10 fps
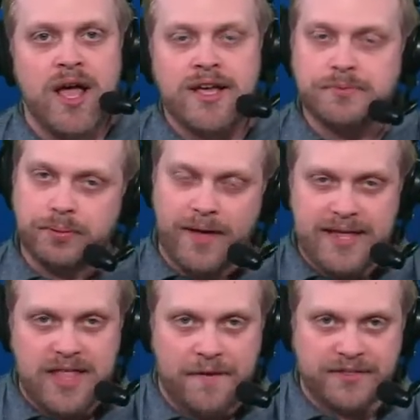He's
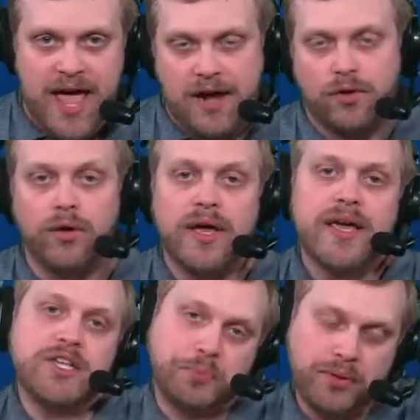played left tackle.
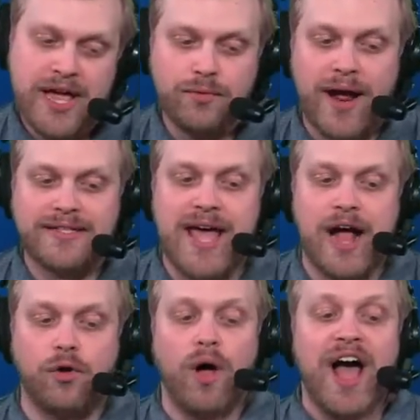He's played right
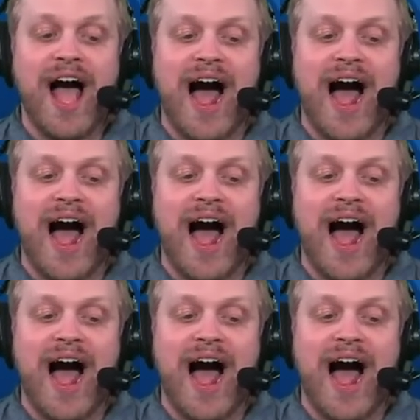tackle.